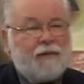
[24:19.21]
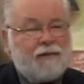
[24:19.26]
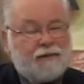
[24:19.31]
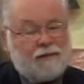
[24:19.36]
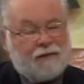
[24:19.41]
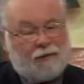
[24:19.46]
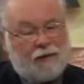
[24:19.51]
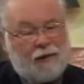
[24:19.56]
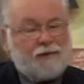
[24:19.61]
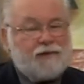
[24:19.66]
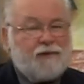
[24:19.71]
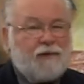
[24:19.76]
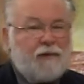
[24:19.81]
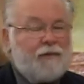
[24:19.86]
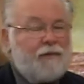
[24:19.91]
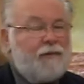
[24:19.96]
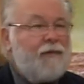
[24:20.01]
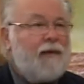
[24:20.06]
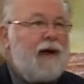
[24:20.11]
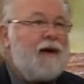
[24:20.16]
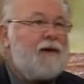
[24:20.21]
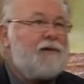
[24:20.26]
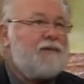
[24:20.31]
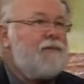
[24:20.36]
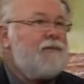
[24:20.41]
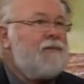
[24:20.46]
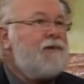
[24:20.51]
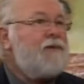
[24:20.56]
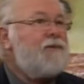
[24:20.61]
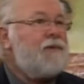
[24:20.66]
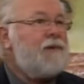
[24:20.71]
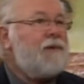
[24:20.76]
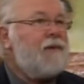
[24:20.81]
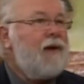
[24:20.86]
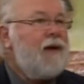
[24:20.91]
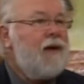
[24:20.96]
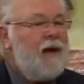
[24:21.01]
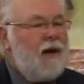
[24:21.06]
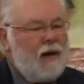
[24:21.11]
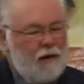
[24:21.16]
the lost sheep of the house of Israel.
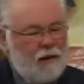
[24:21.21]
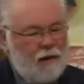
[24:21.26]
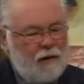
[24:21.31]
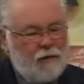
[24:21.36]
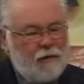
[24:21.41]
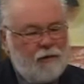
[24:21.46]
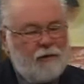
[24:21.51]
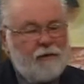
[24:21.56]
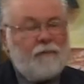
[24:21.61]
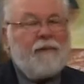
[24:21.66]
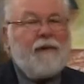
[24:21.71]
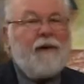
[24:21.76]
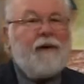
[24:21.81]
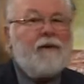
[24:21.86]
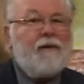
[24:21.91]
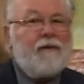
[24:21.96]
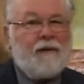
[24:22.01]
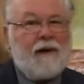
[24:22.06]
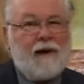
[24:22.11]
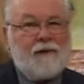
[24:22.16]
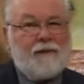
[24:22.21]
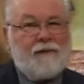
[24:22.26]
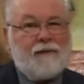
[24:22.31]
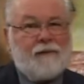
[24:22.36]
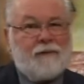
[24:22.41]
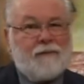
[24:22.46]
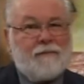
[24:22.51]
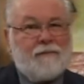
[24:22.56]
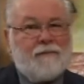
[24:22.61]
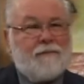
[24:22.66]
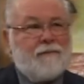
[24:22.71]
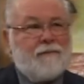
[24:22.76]
Who did Peter write to?